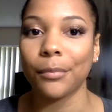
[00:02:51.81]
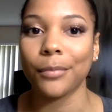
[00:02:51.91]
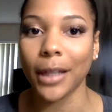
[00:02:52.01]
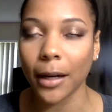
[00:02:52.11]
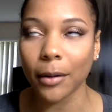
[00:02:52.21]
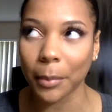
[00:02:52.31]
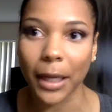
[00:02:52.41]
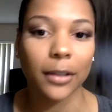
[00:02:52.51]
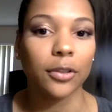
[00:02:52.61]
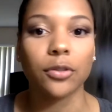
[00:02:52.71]
Now I'm
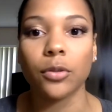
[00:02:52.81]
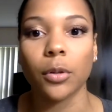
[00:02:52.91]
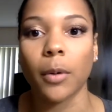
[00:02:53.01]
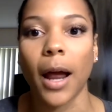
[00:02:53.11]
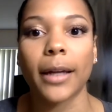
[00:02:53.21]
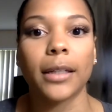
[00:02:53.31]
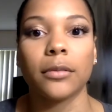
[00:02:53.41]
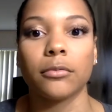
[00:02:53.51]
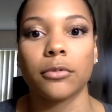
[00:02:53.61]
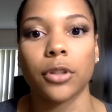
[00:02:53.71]
kind of used to it where I
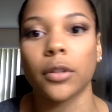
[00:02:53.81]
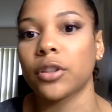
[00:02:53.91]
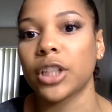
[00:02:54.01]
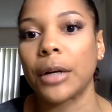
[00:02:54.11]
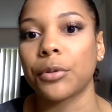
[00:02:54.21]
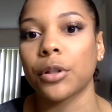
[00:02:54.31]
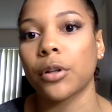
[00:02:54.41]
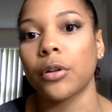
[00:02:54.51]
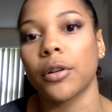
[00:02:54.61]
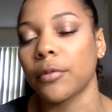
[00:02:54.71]
can turn the shower on
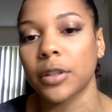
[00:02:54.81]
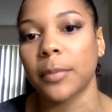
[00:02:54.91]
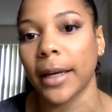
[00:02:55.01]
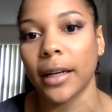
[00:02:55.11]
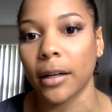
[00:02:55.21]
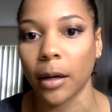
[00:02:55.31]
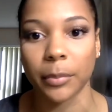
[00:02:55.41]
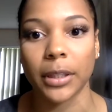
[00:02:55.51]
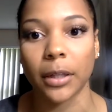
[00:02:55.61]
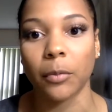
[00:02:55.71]
cold and rinse my hair and I'll
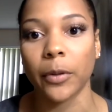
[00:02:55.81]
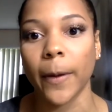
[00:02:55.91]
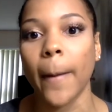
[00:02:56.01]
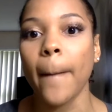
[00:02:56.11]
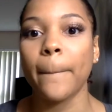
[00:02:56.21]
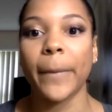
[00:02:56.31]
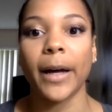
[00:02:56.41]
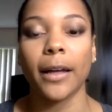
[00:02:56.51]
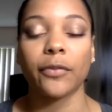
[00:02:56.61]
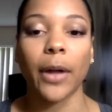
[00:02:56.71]
be done with it.
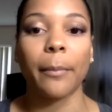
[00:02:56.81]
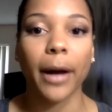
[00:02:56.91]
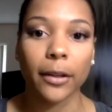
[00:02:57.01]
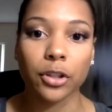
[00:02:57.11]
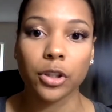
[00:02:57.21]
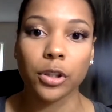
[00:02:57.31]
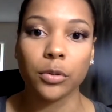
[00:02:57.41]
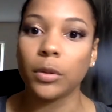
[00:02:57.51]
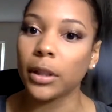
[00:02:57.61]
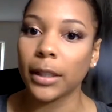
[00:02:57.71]
But if that bothers
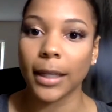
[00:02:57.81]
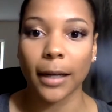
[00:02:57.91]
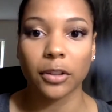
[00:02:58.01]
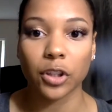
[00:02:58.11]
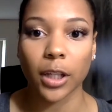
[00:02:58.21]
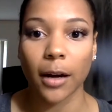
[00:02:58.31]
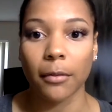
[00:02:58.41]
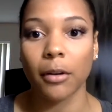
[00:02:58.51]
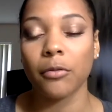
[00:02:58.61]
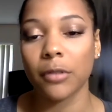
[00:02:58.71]
you, get out the
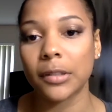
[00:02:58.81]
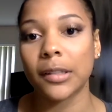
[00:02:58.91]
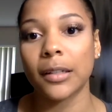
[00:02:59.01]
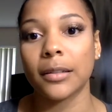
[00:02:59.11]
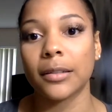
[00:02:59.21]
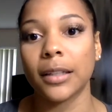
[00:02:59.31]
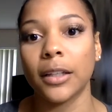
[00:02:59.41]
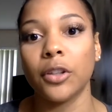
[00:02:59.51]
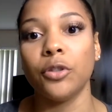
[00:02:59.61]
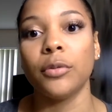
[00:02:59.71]
shower, rinse it in the sink.
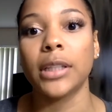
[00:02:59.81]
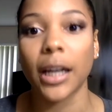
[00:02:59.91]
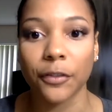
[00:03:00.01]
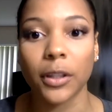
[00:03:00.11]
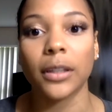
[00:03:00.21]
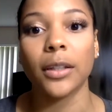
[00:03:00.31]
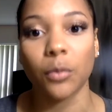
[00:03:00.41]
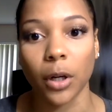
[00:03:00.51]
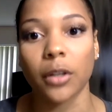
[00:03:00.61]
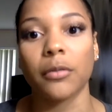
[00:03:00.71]
You definitely
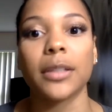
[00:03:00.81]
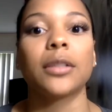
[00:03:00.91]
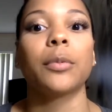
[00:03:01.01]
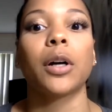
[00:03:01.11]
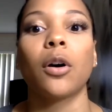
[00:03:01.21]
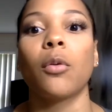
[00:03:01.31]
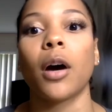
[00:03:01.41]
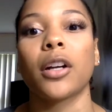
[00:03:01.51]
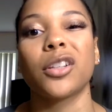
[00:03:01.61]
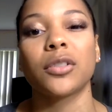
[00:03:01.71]
want to rinse it with cold
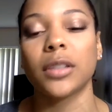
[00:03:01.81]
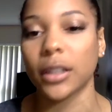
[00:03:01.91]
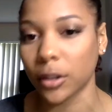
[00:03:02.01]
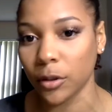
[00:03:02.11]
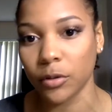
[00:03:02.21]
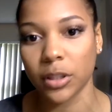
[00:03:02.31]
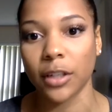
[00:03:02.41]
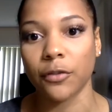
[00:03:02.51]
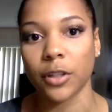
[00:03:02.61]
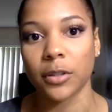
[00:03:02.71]
You'll see a huge
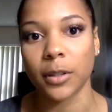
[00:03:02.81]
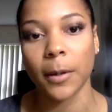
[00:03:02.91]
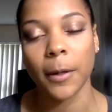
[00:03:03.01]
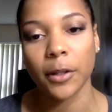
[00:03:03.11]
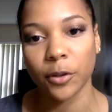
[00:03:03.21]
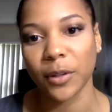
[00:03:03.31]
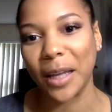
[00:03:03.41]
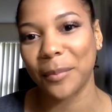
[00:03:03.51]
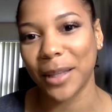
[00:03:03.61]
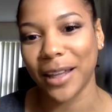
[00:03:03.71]
difference. You'll
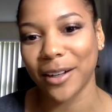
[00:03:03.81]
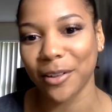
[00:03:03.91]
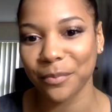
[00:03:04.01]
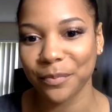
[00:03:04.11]
thank me later.